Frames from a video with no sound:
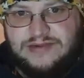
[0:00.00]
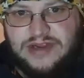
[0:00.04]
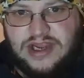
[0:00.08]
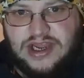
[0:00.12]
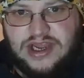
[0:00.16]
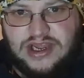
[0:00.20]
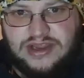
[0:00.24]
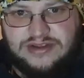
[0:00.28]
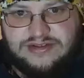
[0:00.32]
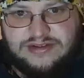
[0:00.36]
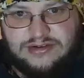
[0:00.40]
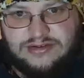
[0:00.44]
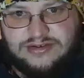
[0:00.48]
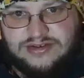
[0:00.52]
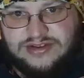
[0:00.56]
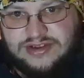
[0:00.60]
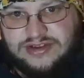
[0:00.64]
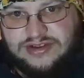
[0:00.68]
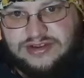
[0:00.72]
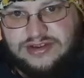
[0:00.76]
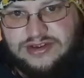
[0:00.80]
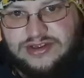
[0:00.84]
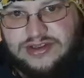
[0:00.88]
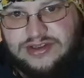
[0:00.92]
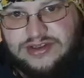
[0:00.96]
Uh, so it's
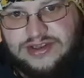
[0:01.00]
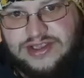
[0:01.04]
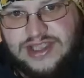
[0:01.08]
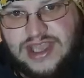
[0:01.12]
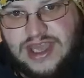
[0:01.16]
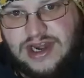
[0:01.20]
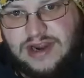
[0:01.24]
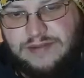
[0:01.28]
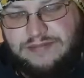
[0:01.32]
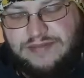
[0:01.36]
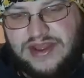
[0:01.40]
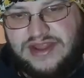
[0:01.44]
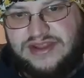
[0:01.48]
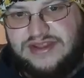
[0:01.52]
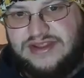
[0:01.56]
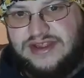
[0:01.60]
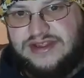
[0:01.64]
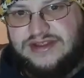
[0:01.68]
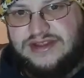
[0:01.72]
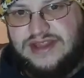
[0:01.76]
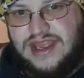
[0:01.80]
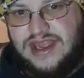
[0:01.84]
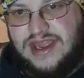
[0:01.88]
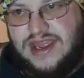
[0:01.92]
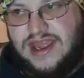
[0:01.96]
a get up at
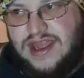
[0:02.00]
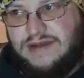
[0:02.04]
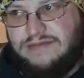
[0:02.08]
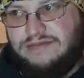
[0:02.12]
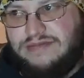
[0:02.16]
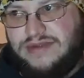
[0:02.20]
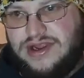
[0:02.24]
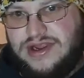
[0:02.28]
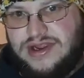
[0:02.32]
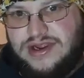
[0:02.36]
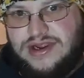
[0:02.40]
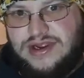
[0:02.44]
6 a.m.,